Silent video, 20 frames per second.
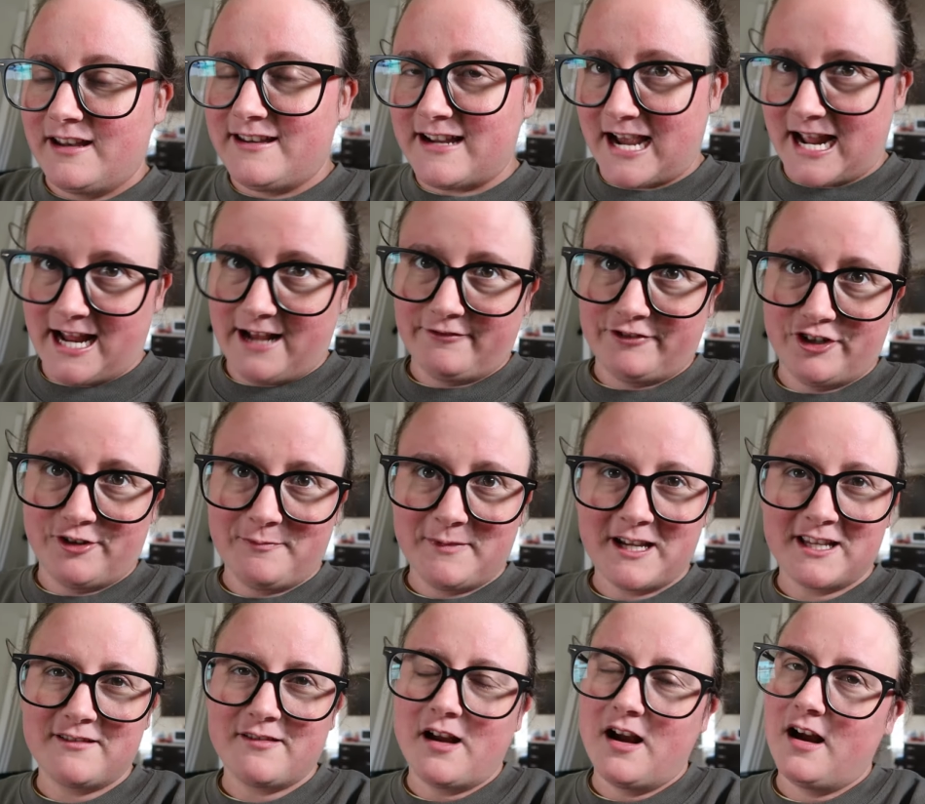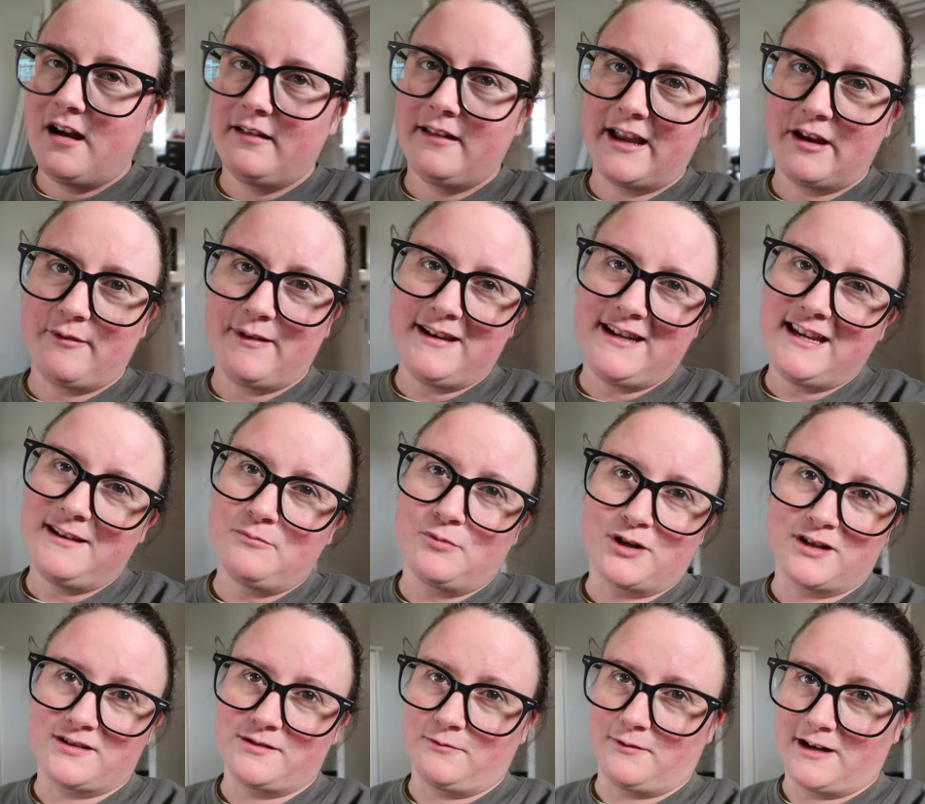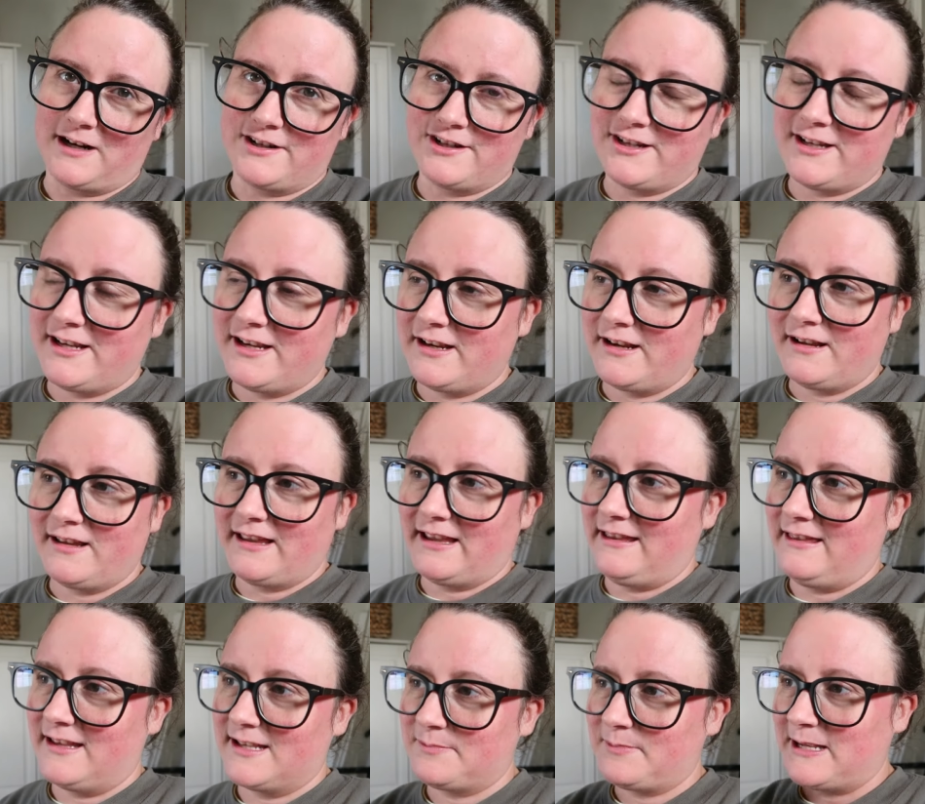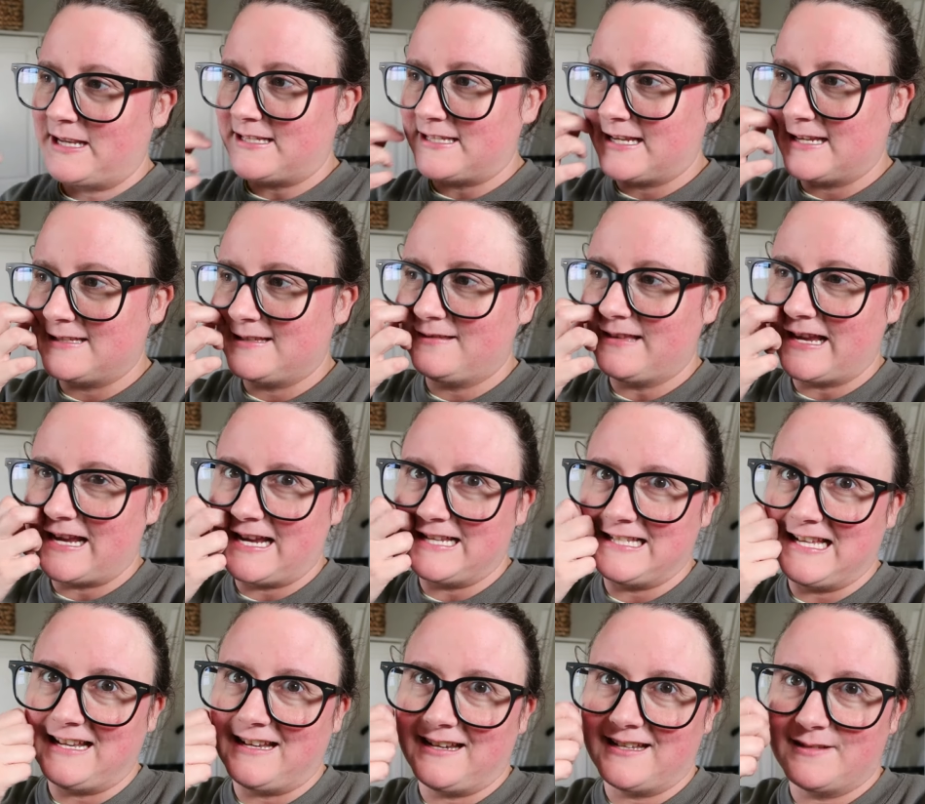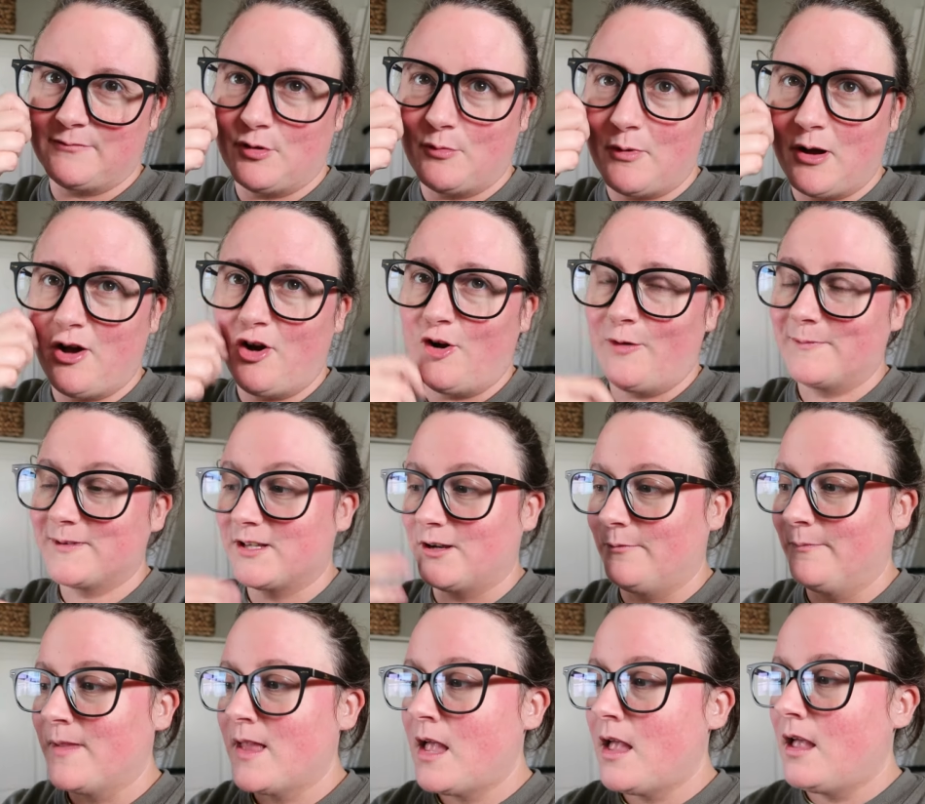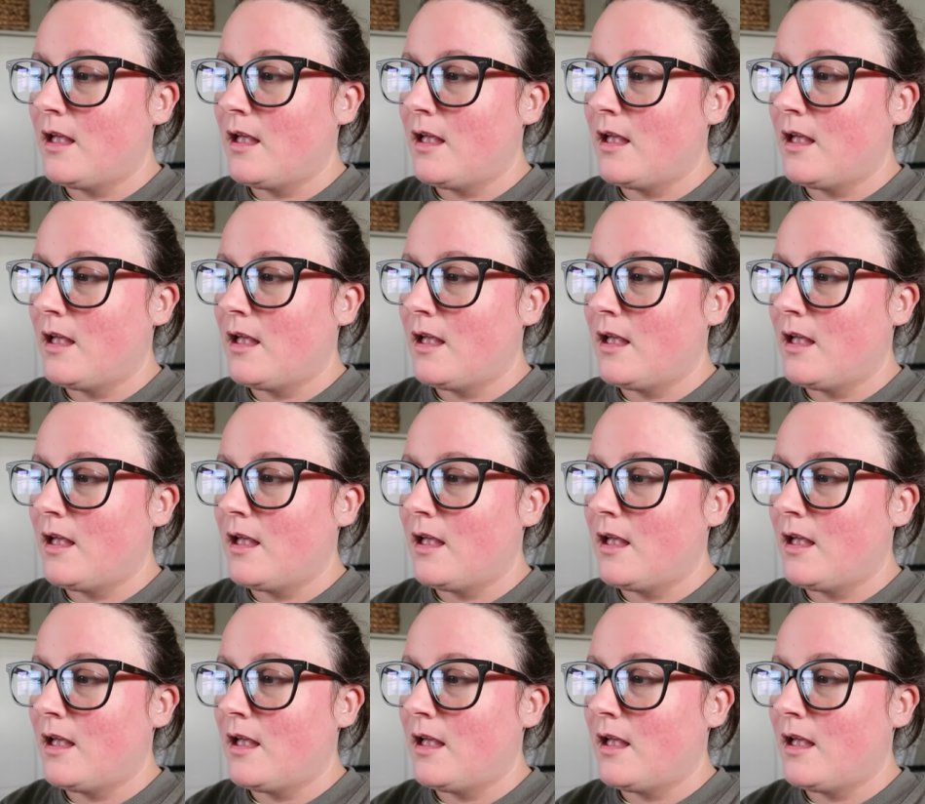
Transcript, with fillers: dining room because like we need more storage in this place because like I said, it is a mobile home. So